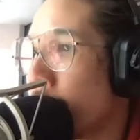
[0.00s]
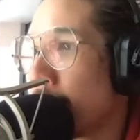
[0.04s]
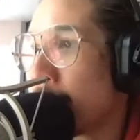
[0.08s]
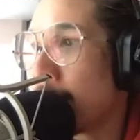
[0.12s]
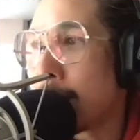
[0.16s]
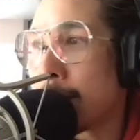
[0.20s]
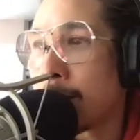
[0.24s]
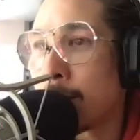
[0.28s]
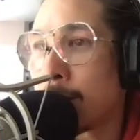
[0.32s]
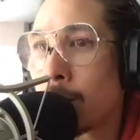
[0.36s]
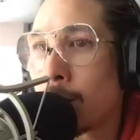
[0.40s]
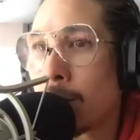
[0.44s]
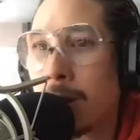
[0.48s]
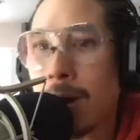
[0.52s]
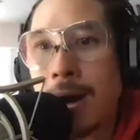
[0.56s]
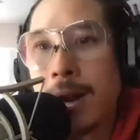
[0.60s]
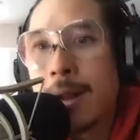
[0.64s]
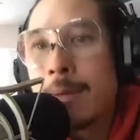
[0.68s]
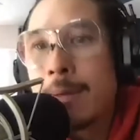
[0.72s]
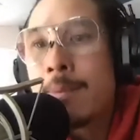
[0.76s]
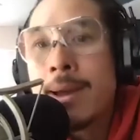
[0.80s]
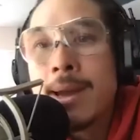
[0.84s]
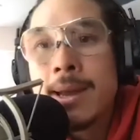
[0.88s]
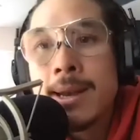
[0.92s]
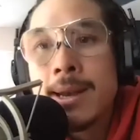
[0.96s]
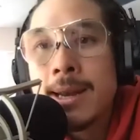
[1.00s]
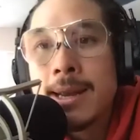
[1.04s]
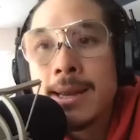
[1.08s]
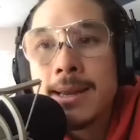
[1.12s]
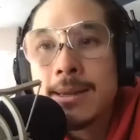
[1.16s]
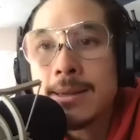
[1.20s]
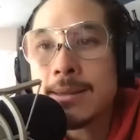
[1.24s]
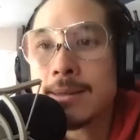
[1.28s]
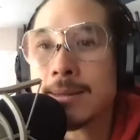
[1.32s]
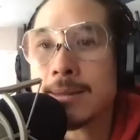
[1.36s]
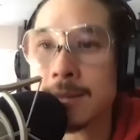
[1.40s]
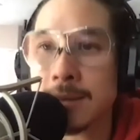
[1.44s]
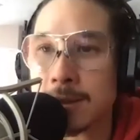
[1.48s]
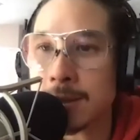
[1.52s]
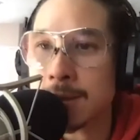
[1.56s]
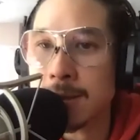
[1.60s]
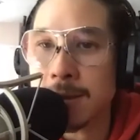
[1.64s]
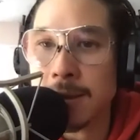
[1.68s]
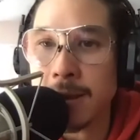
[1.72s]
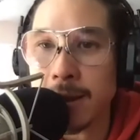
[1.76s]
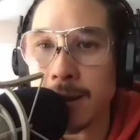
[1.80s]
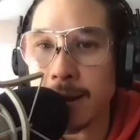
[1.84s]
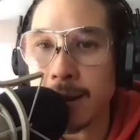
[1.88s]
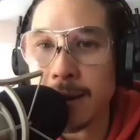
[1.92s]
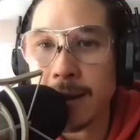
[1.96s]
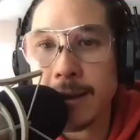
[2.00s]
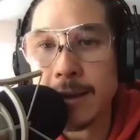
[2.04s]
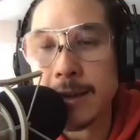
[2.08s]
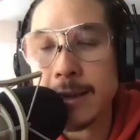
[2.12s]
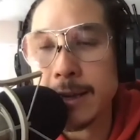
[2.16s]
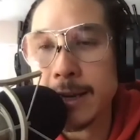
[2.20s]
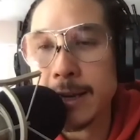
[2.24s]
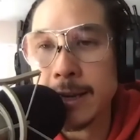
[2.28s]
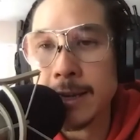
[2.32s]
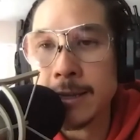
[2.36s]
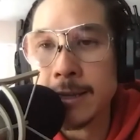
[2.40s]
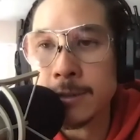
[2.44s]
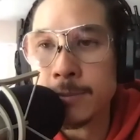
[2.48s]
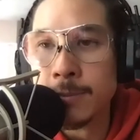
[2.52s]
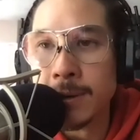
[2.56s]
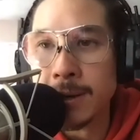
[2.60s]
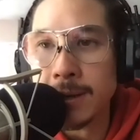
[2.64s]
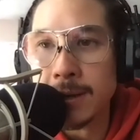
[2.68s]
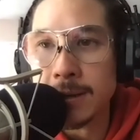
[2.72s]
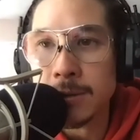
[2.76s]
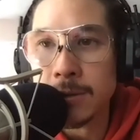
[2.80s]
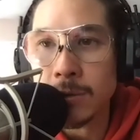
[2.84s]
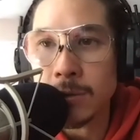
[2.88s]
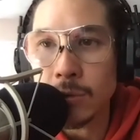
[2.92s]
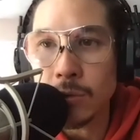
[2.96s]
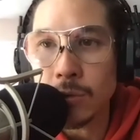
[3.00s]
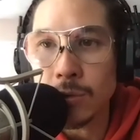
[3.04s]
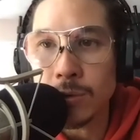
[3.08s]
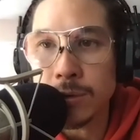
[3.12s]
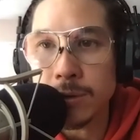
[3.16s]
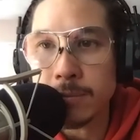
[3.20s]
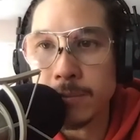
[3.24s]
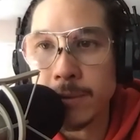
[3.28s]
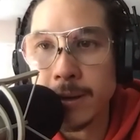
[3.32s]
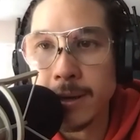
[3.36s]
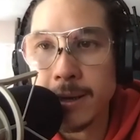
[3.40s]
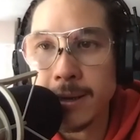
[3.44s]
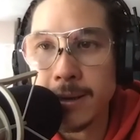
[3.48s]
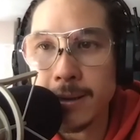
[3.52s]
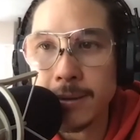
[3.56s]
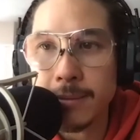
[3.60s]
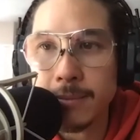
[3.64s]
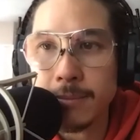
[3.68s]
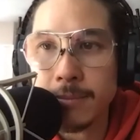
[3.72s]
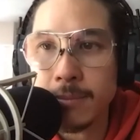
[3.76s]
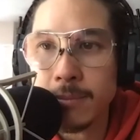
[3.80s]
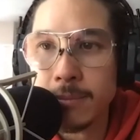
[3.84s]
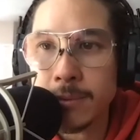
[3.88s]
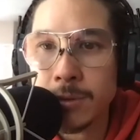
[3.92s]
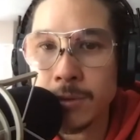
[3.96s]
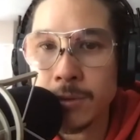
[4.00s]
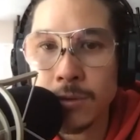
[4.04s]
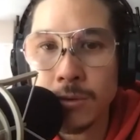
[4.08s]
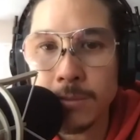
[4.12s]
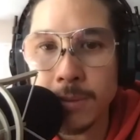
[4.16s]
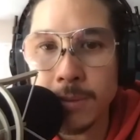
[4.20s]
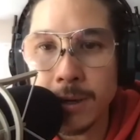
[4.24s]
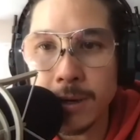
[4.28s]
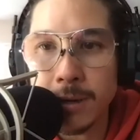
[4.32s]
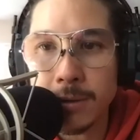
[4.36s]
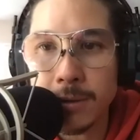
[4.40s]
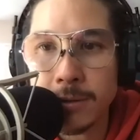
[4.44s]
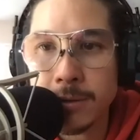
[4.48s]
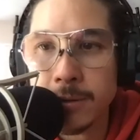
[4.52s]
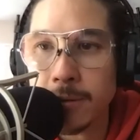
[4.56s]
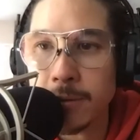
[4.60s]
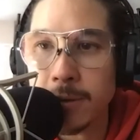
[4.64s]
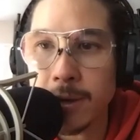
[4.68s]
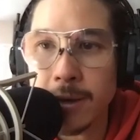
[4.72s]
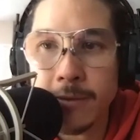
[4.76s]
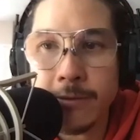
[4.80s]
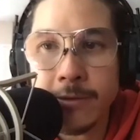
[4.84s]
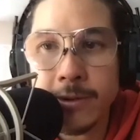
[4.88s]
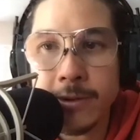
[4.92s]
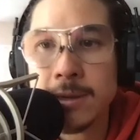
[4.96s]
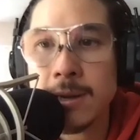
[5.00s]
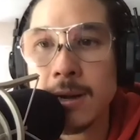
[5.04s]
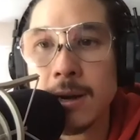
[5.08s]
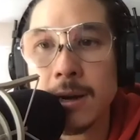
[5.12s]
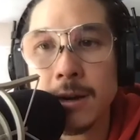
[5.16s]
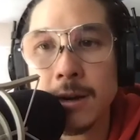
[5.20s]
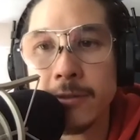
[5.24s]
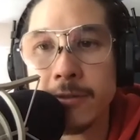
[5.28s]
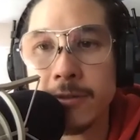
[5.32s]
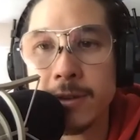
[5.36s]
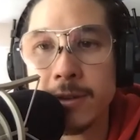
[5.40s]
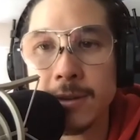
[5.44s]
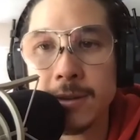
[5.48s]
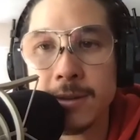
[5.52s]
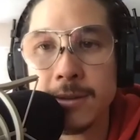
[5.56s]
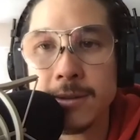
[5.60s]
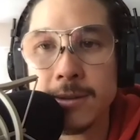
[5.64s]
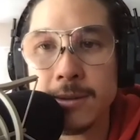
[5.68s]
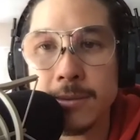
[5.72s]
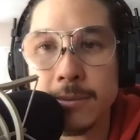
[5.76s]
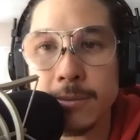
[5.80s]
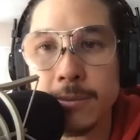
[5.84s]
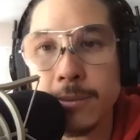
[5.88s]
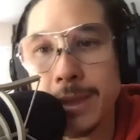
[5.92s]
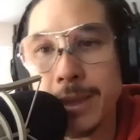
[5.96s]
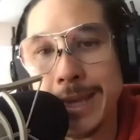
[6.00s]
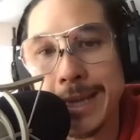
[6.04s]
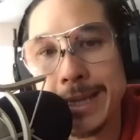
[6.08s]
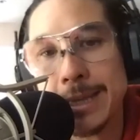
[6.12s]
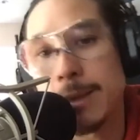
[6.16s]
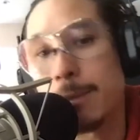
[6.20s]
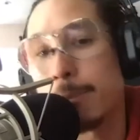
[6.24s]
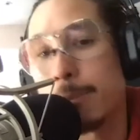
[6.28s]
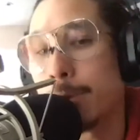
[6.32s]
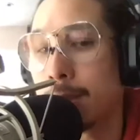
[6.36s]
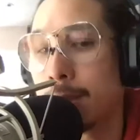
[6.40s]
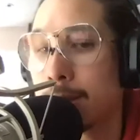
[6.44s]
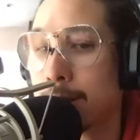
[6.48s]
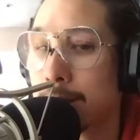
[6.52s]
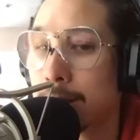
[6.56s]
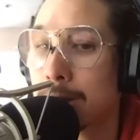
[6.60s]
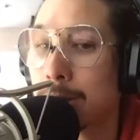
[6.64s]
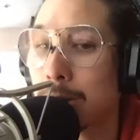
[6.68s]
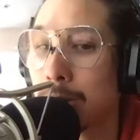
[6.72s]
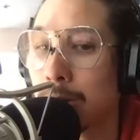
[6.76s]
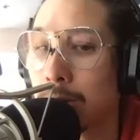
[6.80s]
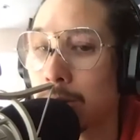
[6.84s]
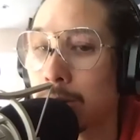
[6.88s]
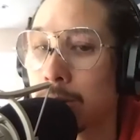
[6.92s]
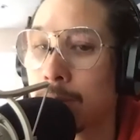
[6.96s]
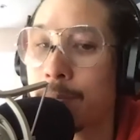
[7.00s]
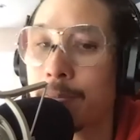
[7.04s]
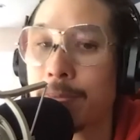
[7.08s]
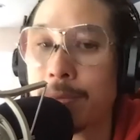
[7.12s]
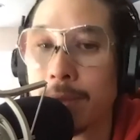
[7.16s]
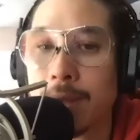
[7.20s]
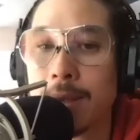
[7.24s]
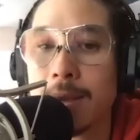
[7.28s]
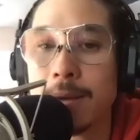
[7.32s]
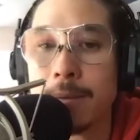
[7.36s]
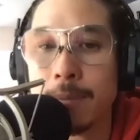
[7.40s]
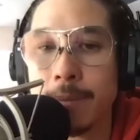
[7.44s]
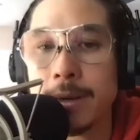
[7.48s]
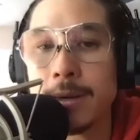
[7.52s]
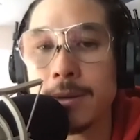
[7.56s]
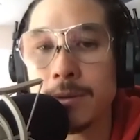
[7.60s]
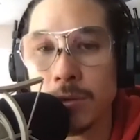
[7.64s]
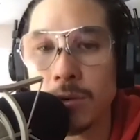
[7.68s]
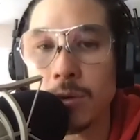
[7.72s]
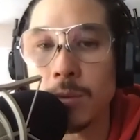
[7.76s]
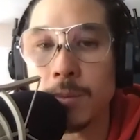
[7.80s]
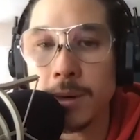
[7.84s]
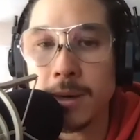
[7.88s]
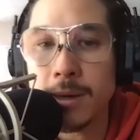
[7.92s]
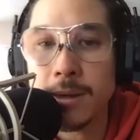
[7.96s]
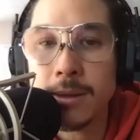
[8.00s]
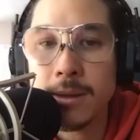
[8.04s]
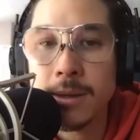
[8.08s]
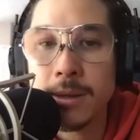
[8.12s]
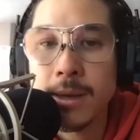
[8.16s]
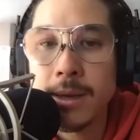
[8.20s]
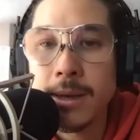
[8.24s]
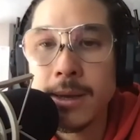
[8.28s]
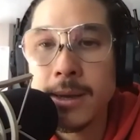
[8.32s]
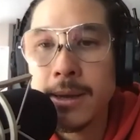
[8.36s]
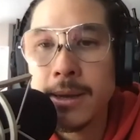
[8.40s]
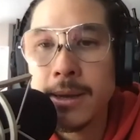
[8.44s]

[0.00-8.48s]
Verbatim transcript: me where i'm heading is just like getting as many tools in my tool belt so, and photography is like the biggest tool in my right. tool belt